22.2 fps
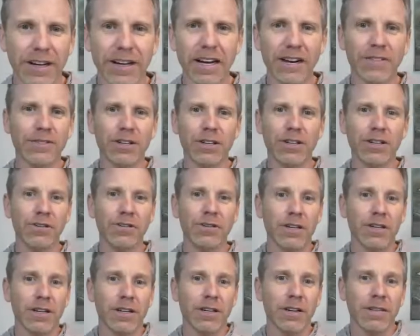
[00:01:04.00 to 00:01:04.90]
after
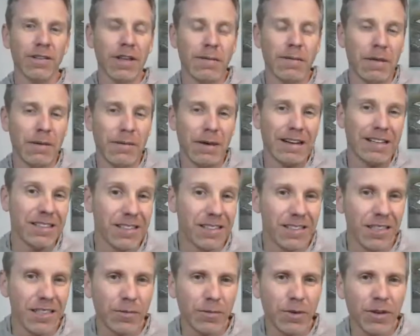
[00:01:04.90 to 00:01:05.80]
you, they might
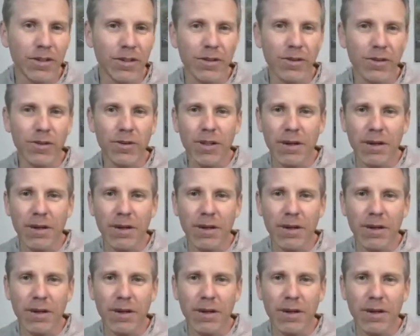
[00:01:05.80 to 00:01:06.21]
sit with you.